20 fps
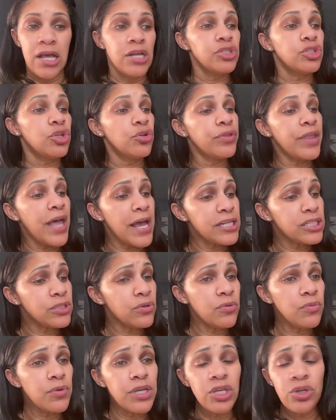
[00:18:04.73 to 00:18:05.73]
So that's
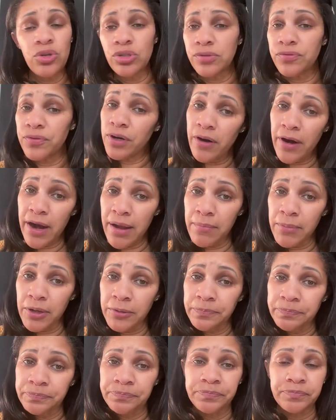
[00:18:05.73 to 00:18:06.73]
what we use for
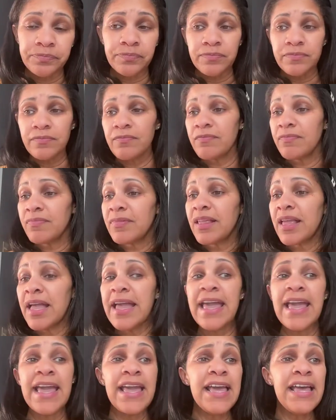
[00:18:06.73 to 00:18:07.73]
grammar.
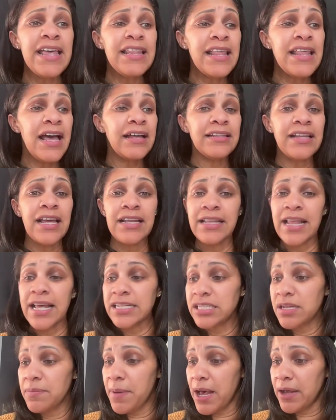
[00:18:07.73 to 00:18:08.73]
And
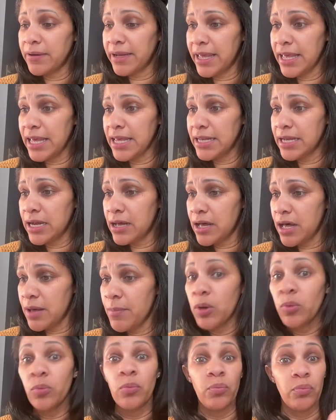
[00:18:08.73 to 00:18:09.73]
that's about it.
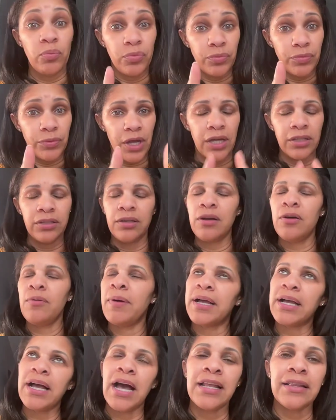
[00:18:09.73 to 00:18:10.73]
Oh
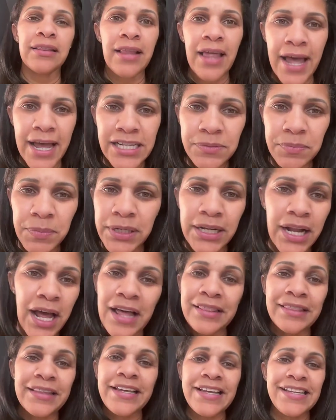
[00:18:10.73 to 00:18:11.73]
my God. Last but
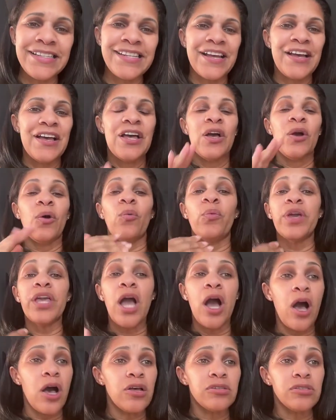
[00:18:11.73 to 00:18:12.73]
not least,
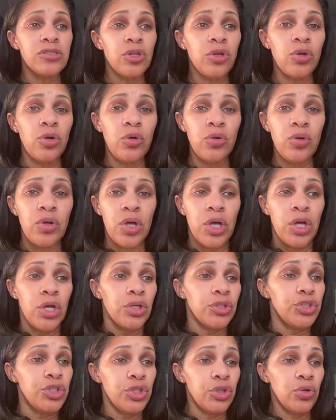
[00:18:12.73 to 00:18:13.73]
we also
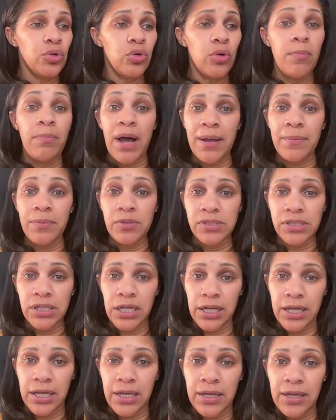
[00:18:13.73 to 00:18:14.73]
do Bible
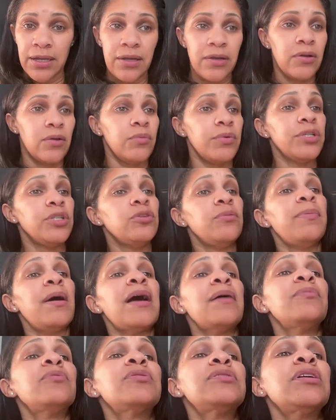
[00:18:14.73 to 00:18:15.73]
study. We do
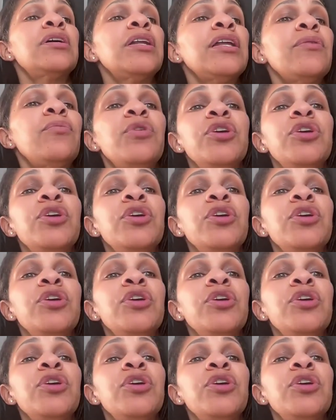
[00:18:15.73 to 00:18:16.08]
Bible study.